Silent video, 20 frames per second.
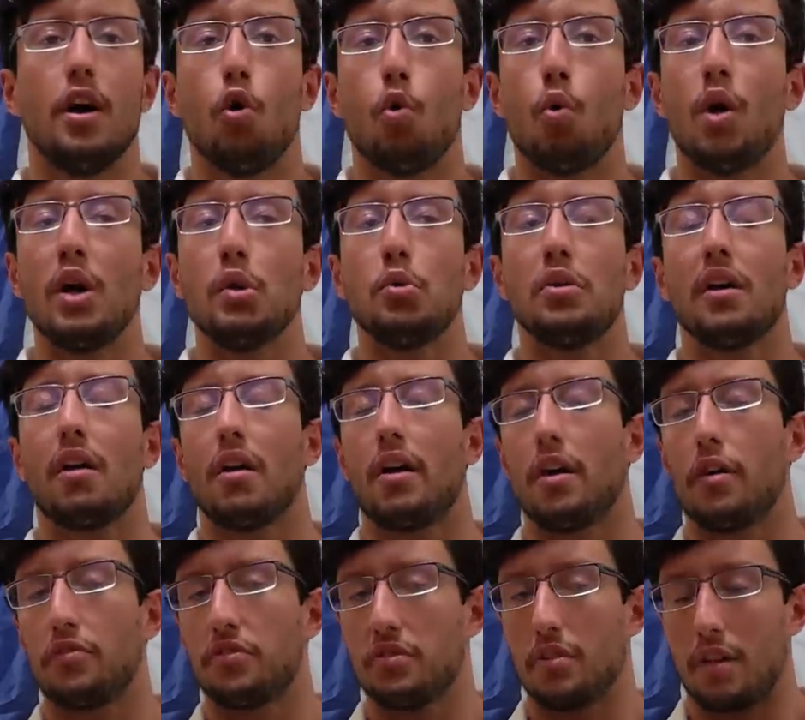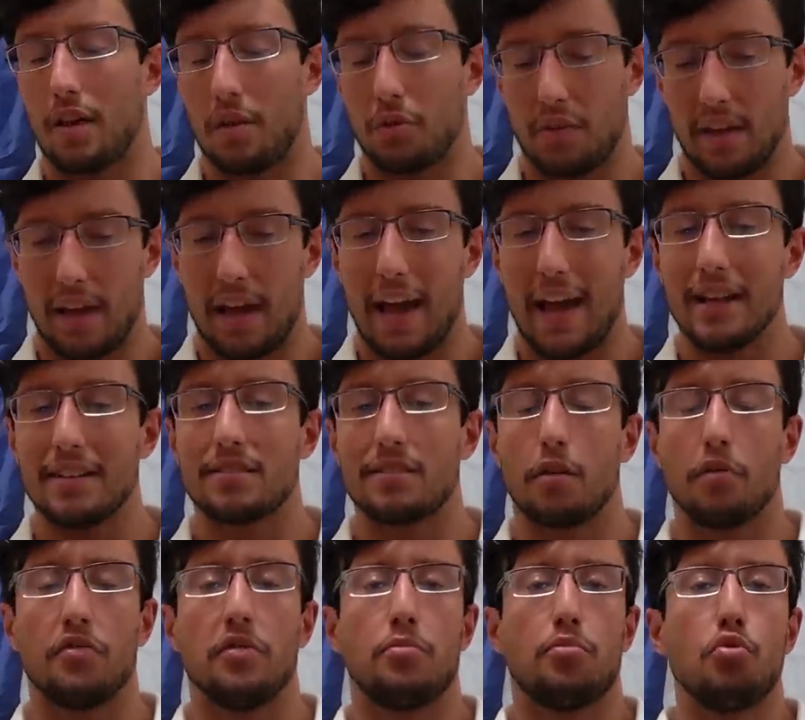Why do they, have, they hate
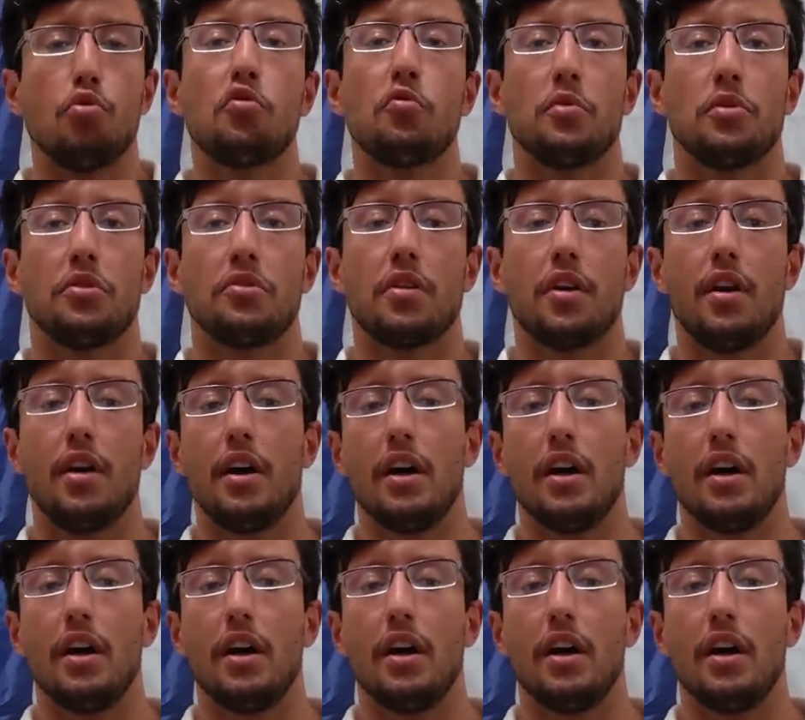self-improvement?